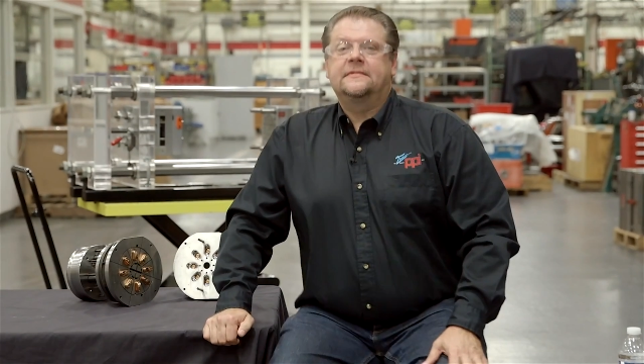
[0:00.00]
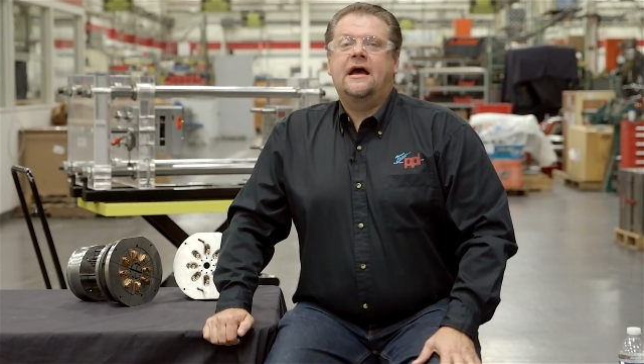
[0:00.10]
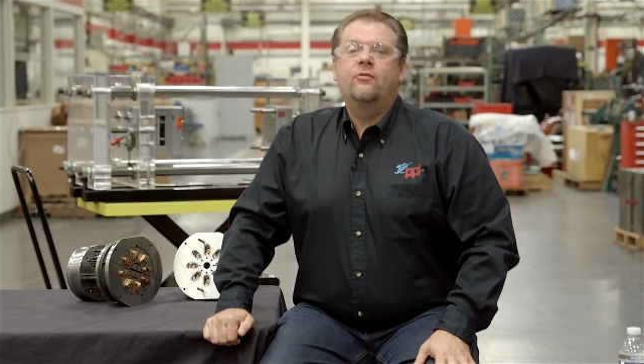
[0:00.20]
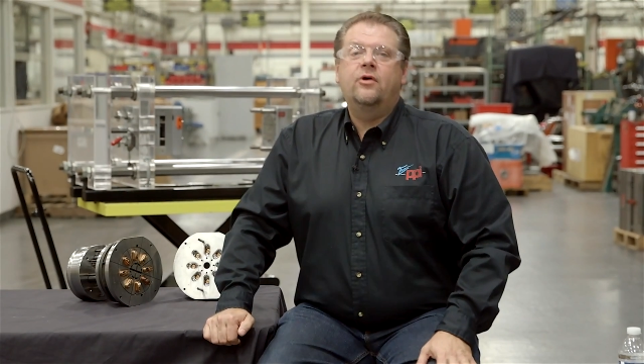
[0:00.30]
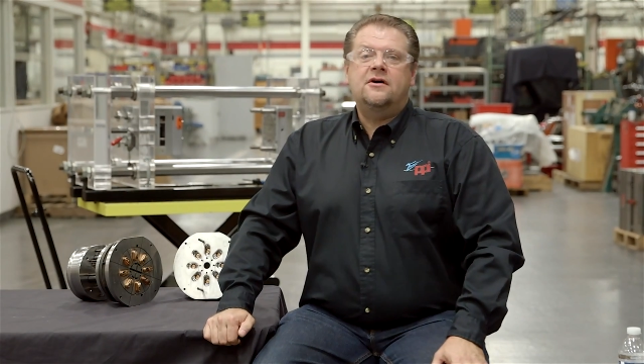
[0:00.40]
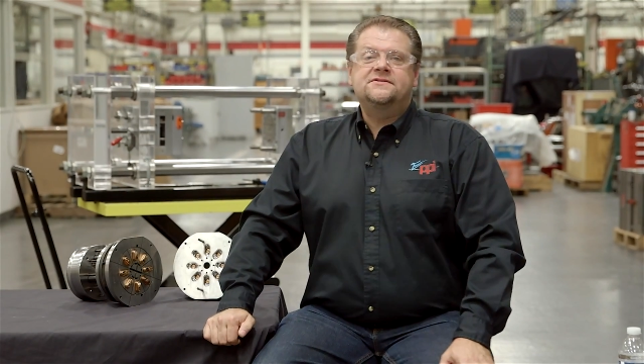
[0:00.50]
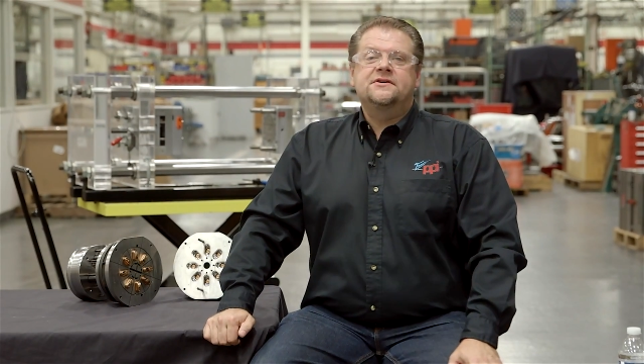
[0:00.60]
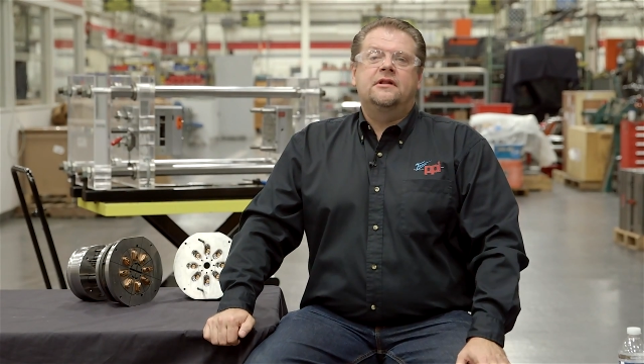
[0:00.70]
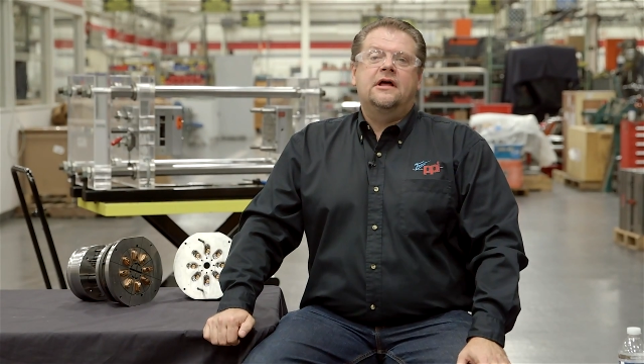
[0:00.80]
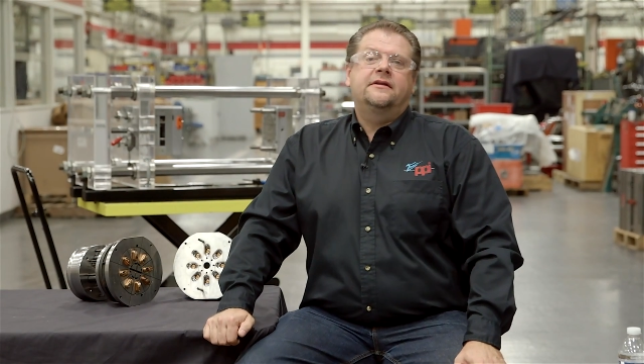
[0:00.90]
I would
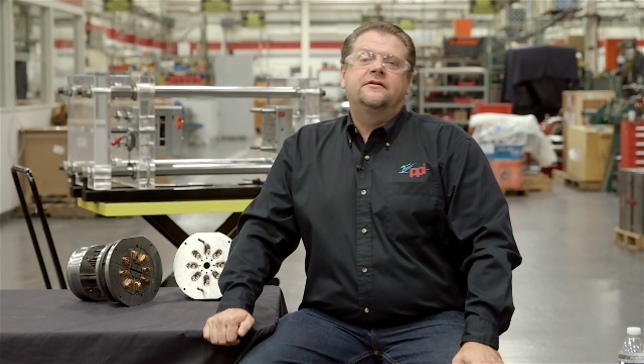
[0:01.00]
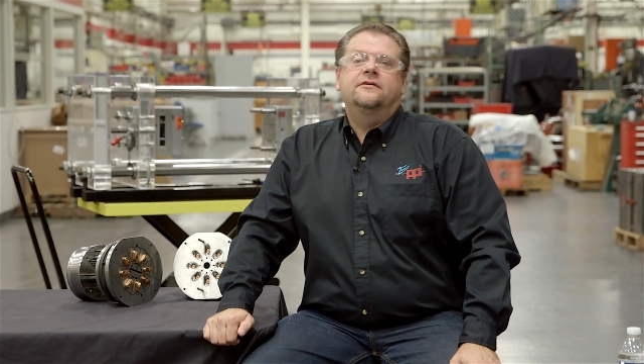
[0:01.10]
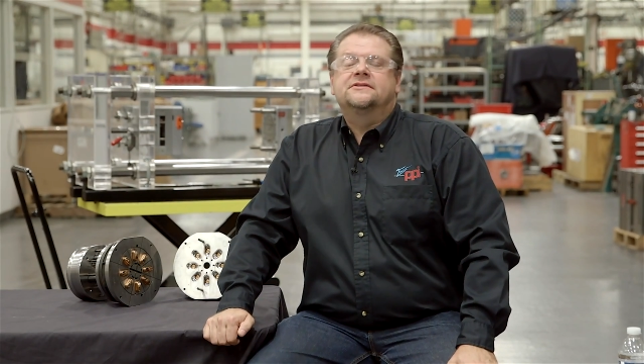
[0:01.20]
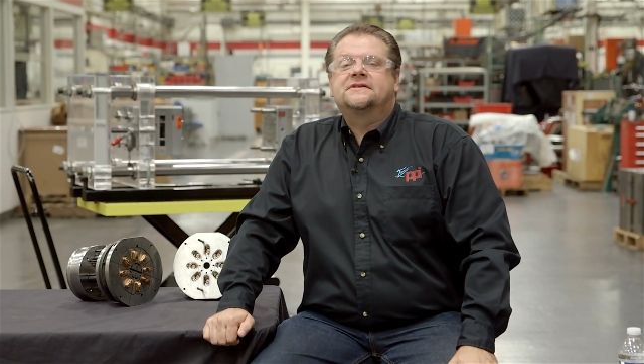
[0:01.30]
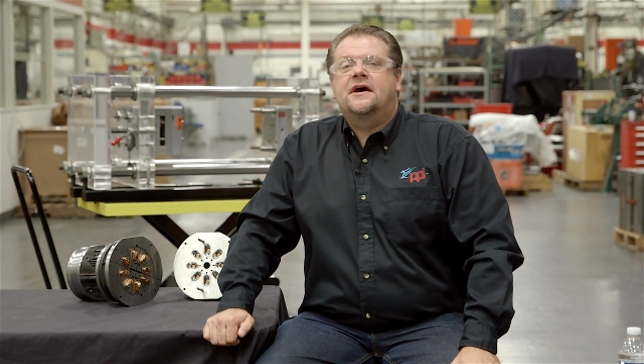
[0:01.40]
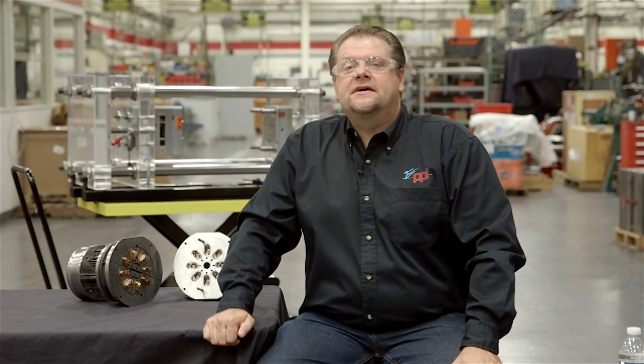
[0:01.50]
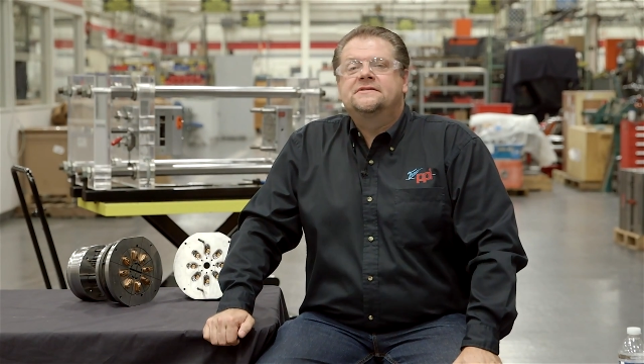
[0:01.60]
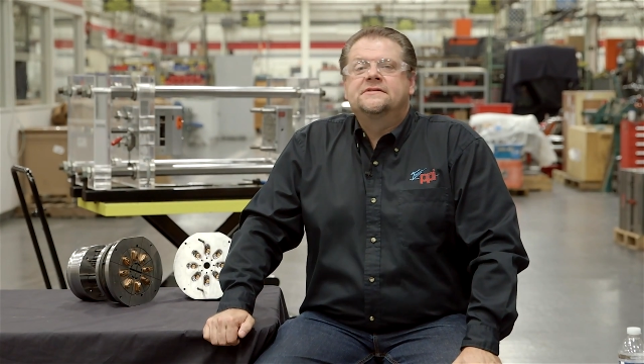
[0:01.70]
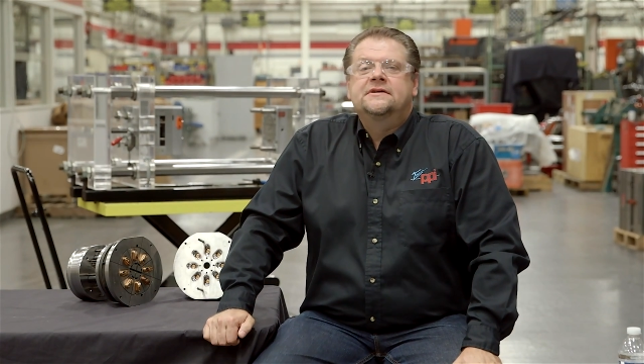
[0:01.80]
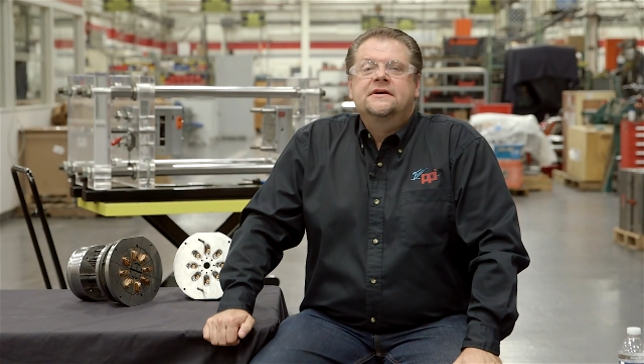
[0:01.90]
also like to
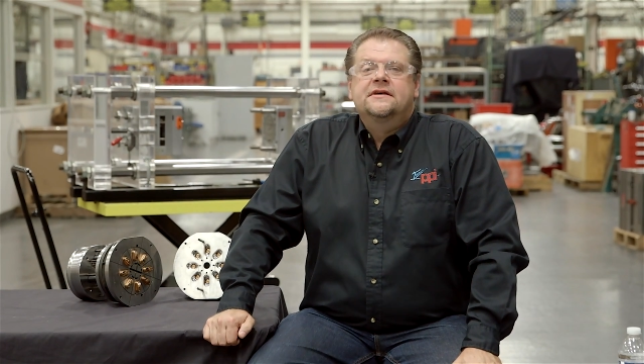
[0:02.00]
discuss